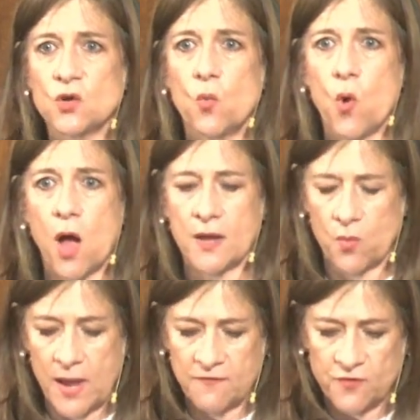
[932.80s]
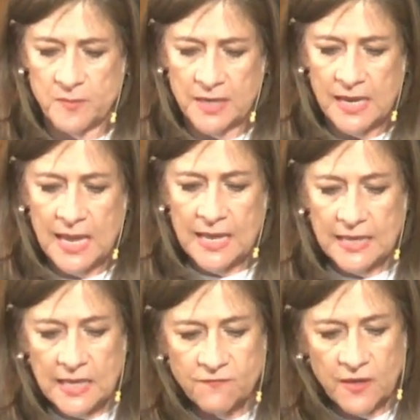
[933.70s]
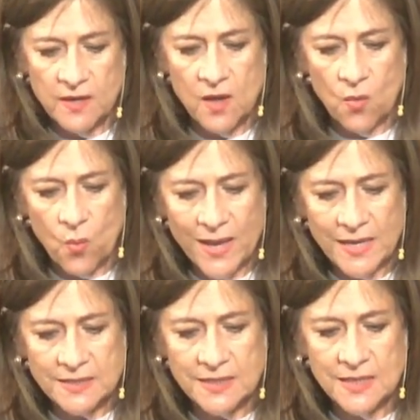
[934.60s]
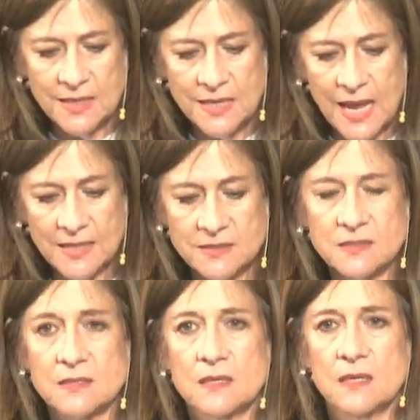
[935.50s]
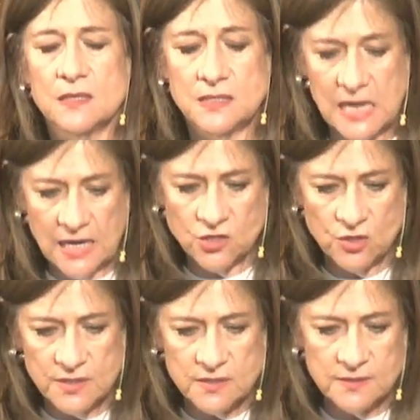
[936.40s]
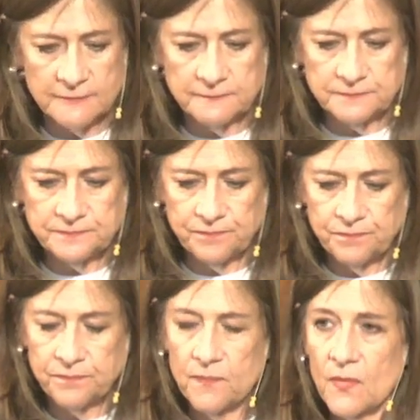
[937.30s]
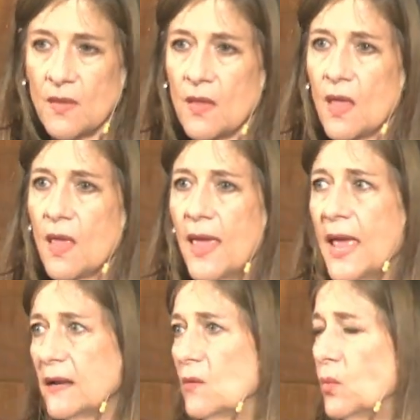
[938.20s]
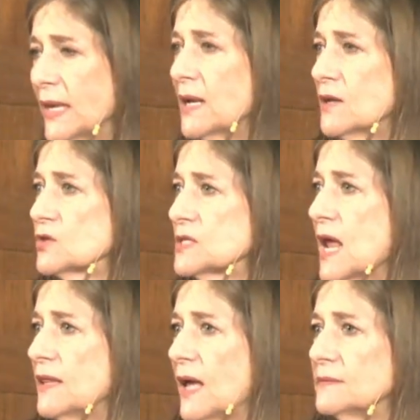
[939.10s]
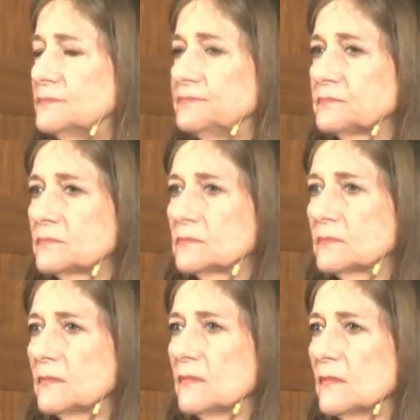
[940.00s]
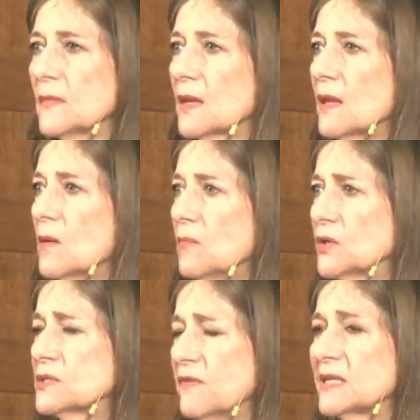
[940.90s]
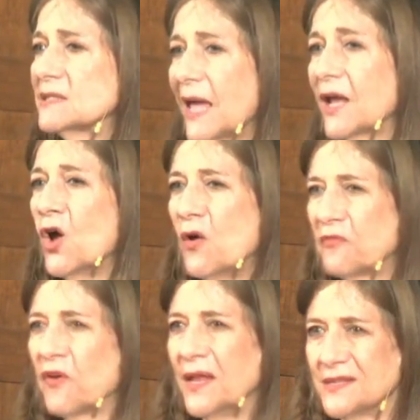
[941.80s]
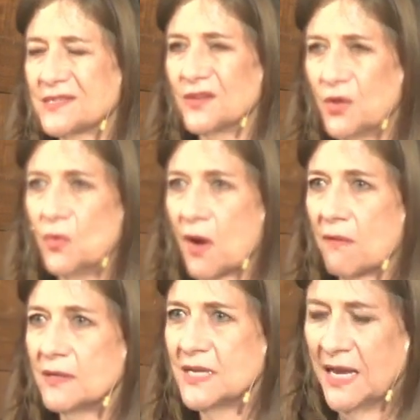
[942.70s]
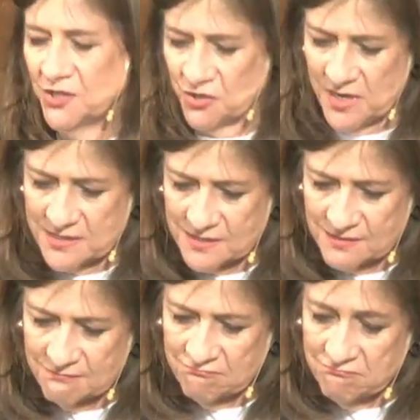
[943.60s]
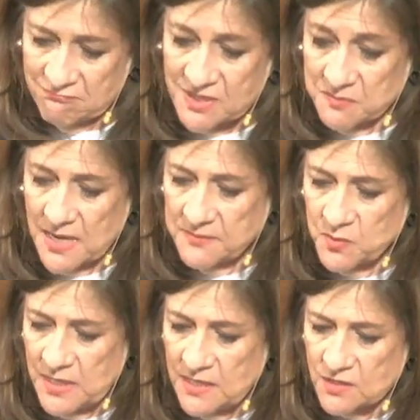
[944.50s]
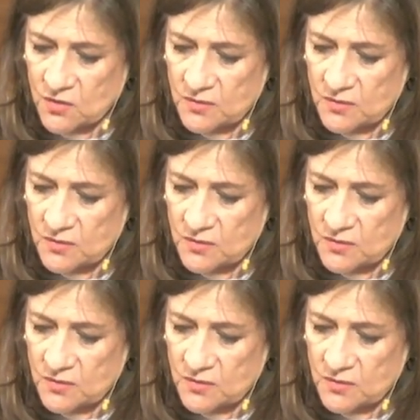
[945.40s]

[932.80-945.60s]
walk away from it even when it gets dangerous. And we can understand that. Most of us let go of friends who are dangerous. Sometimes we need to.